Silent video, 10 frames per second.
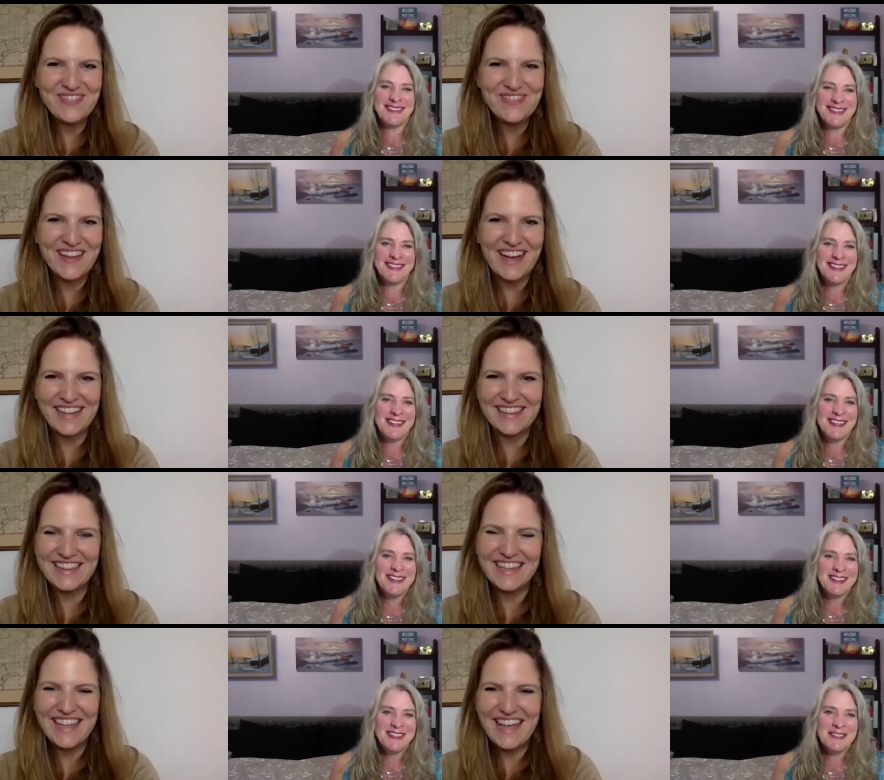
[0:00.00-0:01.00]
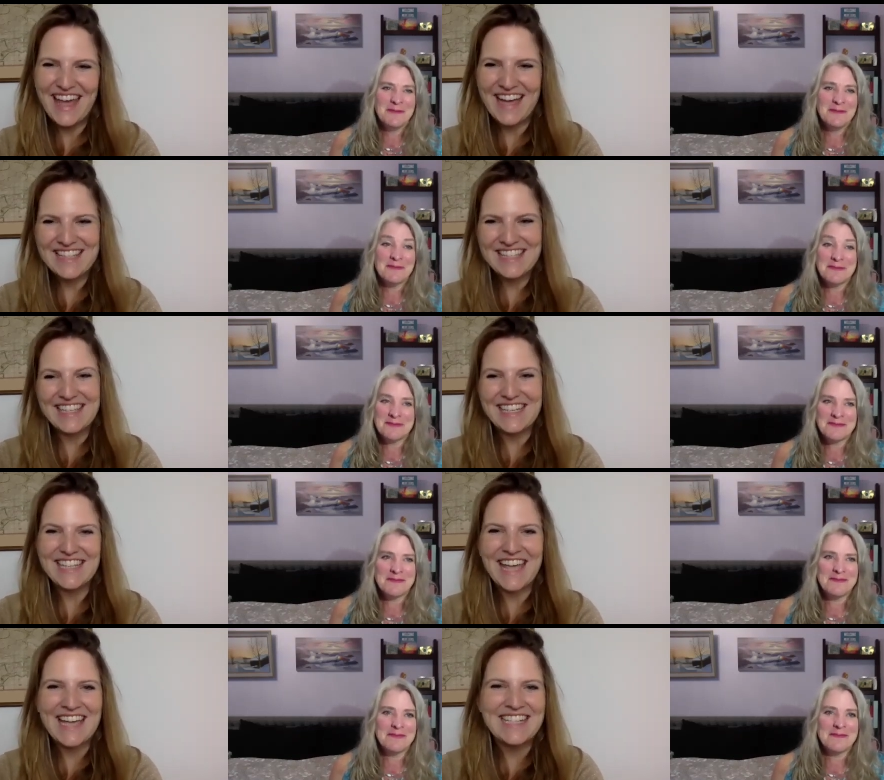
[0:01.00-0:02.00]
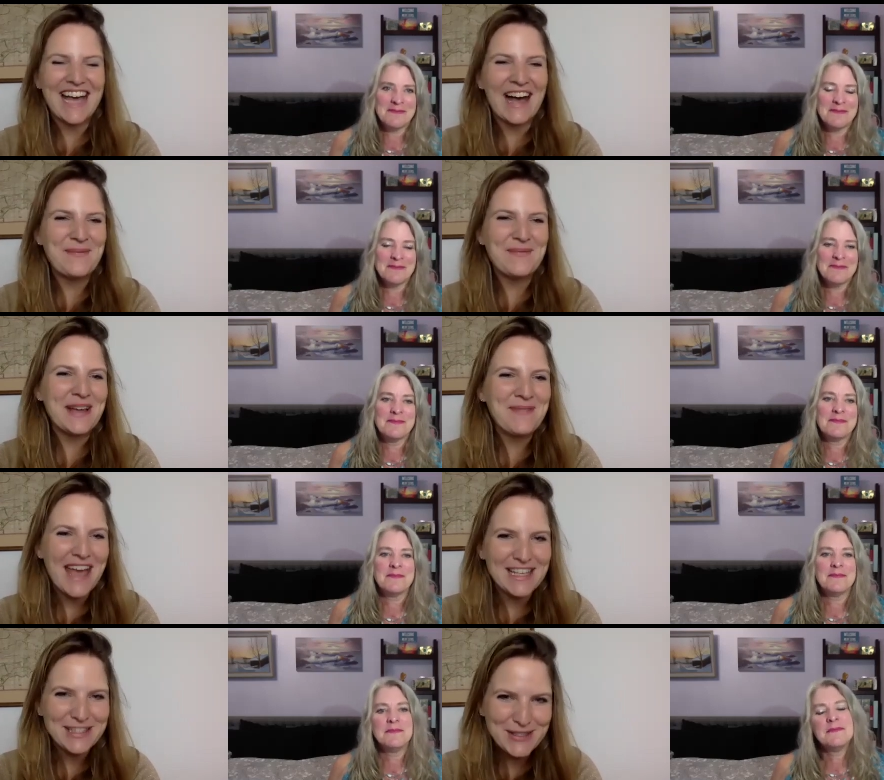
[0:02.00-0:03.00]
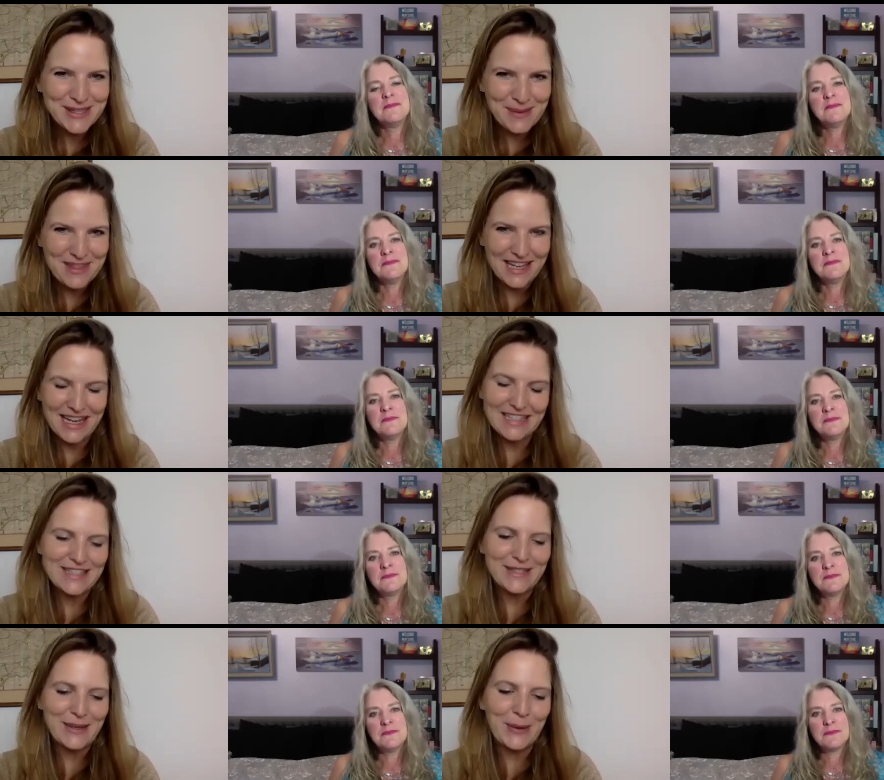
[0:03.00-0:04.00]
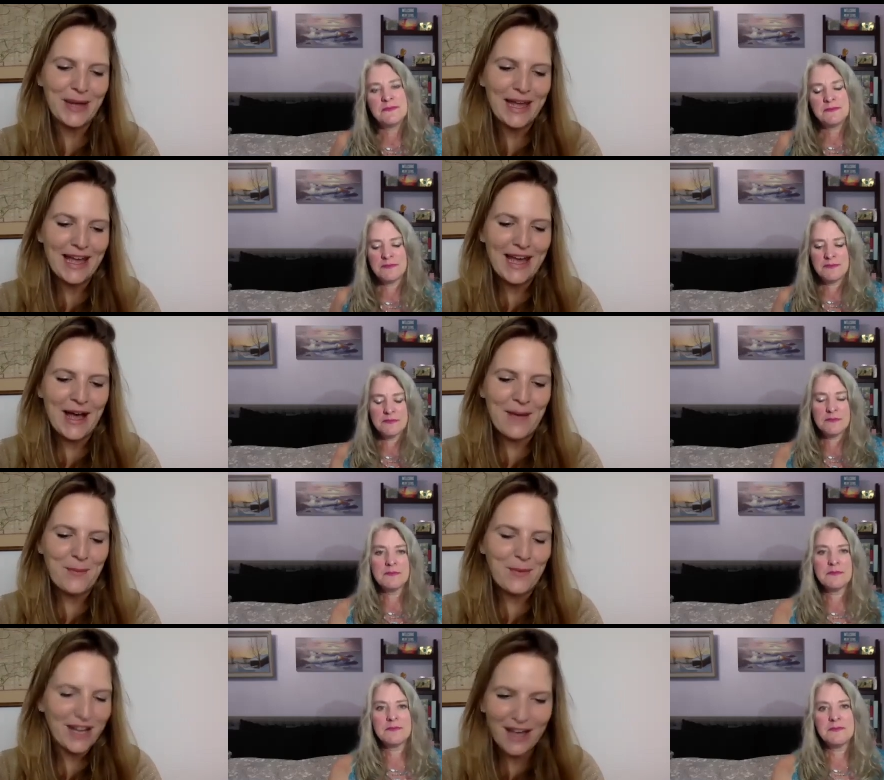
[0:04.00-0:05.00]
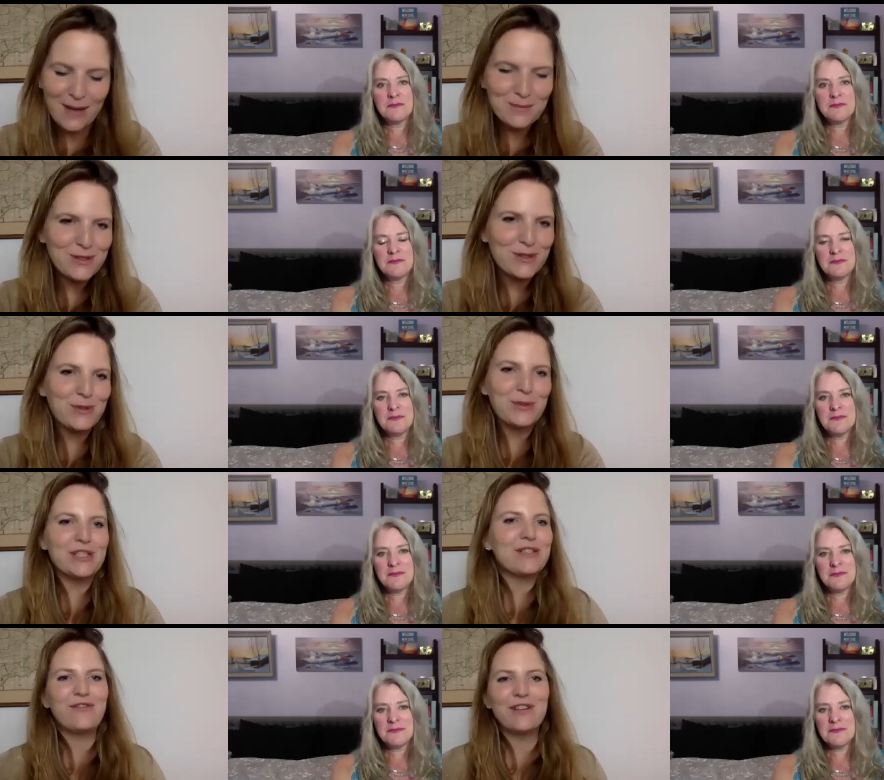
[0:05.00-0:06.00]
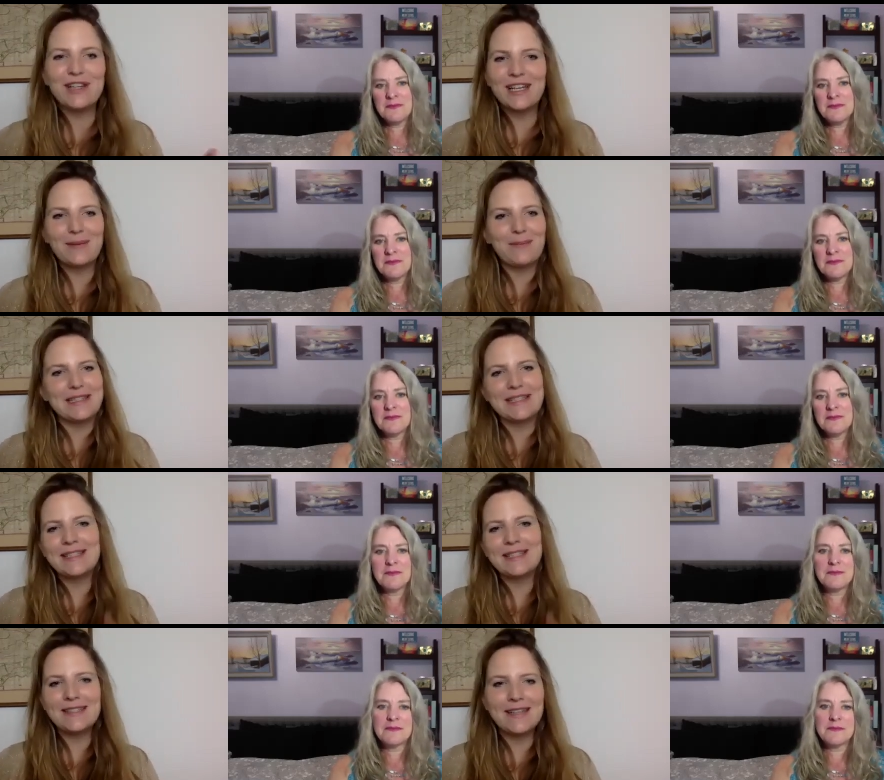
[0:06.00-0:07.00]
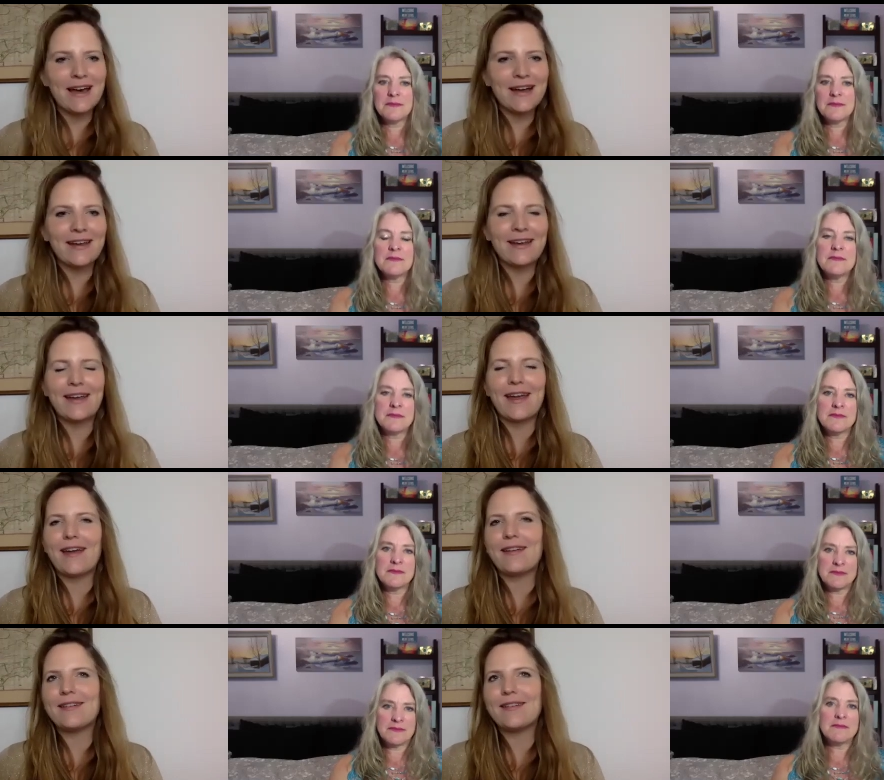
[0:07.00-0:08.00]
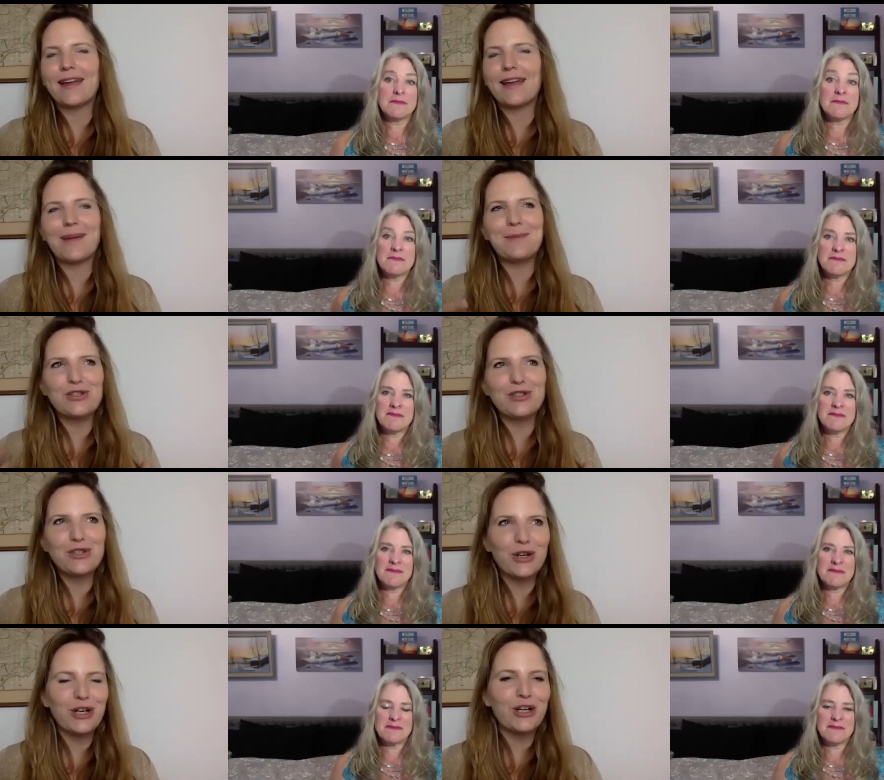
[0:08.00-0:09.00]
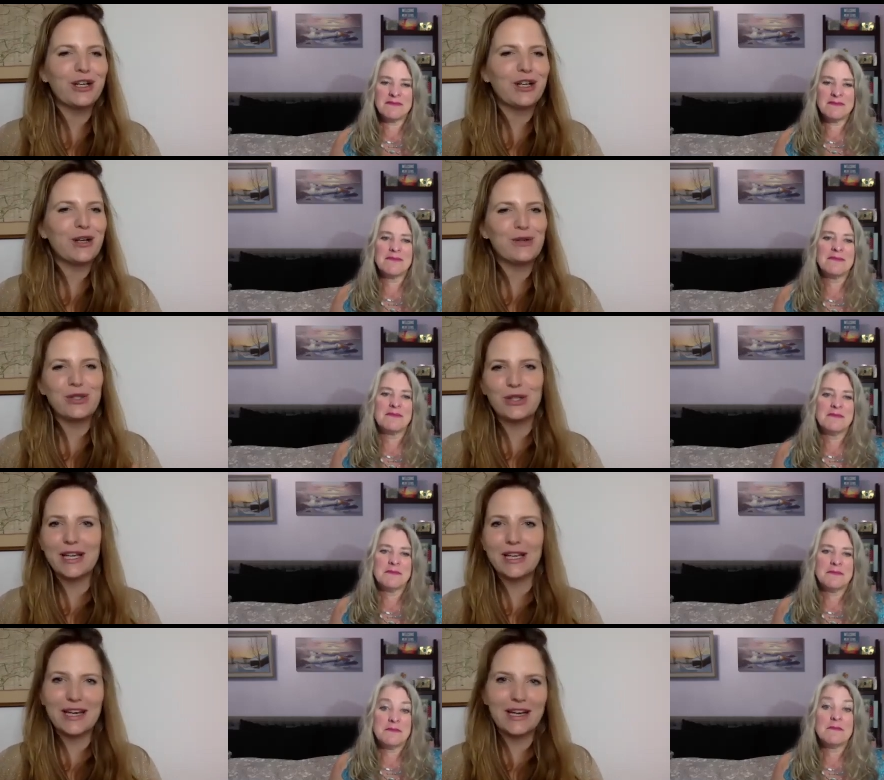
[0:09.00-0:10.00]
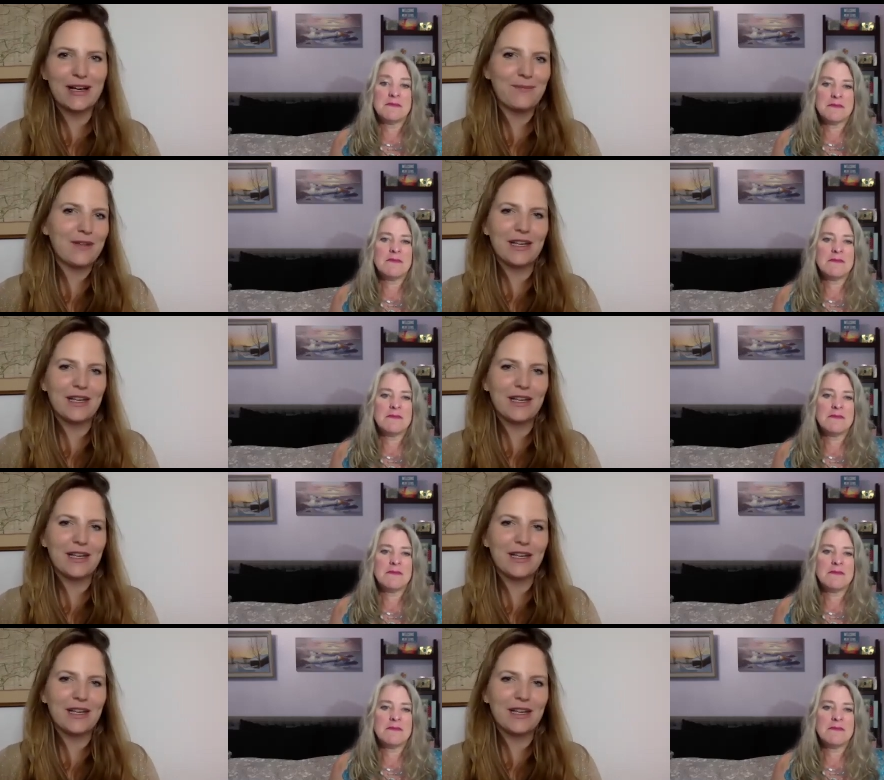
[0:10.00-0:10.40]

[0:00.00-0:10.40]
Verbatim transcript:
Speaker 1: Ah, excellent. And um, let me ask you something else. So, um, when it comes to just feeling a bit stuck and like I'm not sure, you know, should I um,